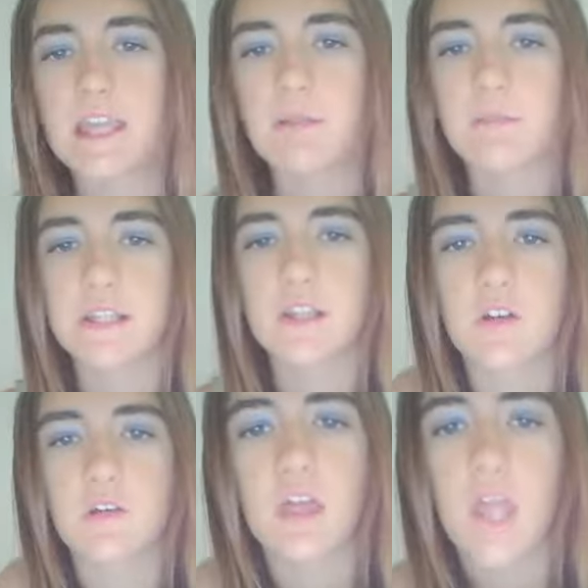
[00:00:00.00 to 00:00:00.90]
I'm gonna
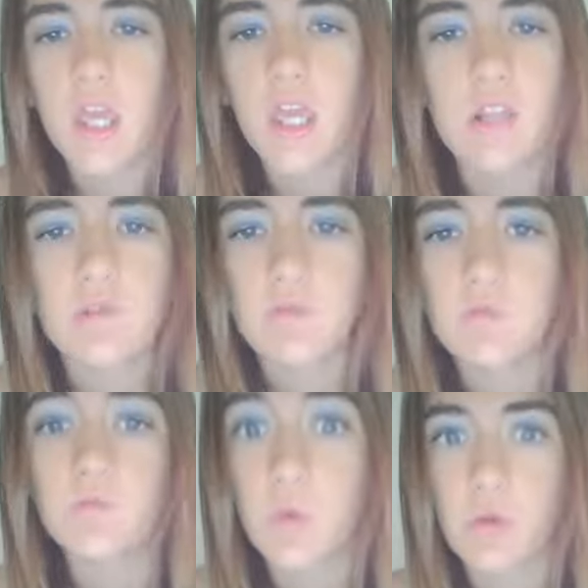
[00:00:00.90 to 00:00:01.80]
go
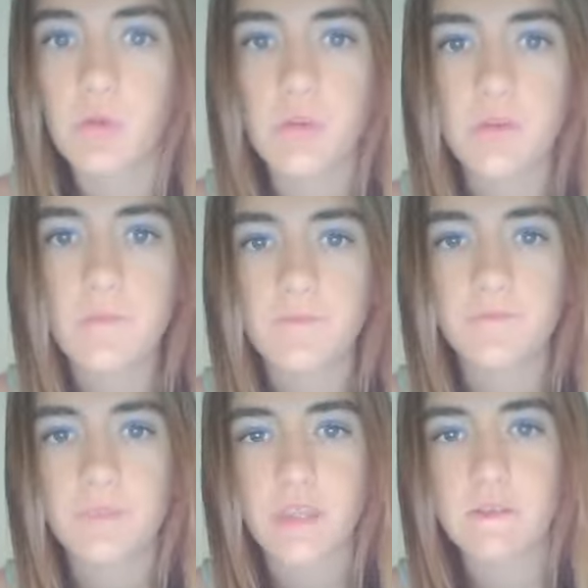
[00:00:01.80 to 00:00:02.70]
enroll
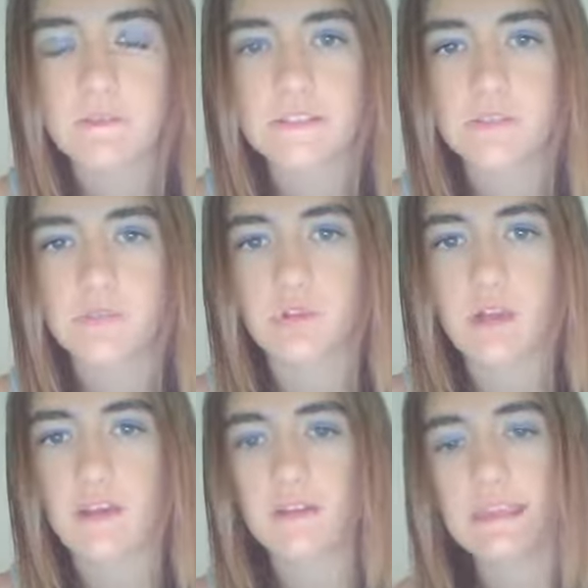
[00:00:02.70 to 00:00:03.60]
for school.
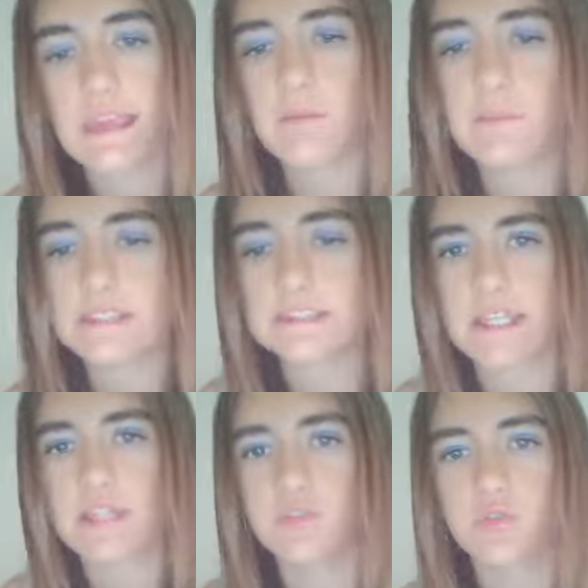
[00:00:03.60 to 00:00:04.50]
I already have my
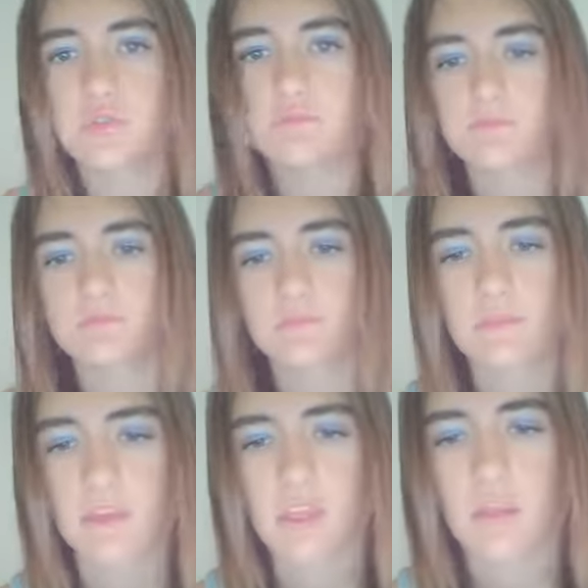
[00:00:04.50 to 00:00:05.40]
schedule,
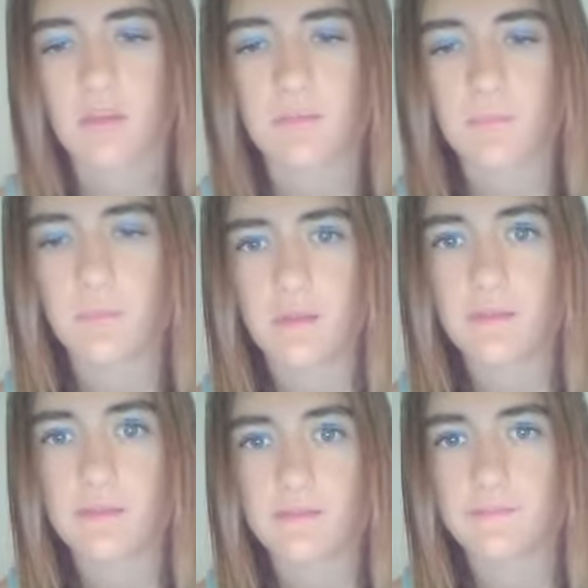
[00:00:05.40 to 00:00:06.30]

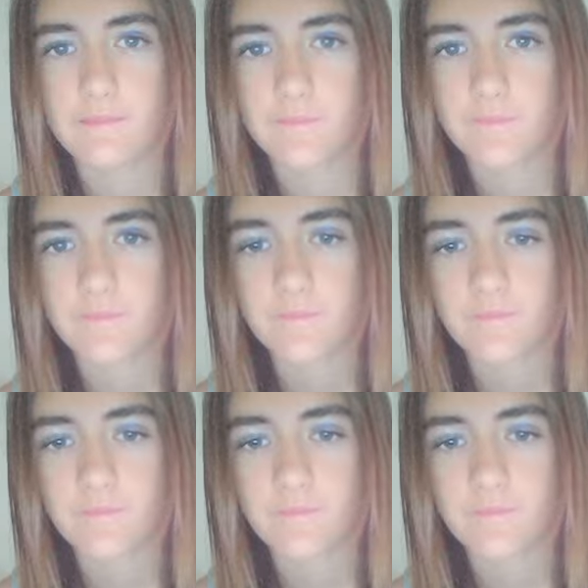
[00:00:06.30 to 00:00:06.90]
but, um,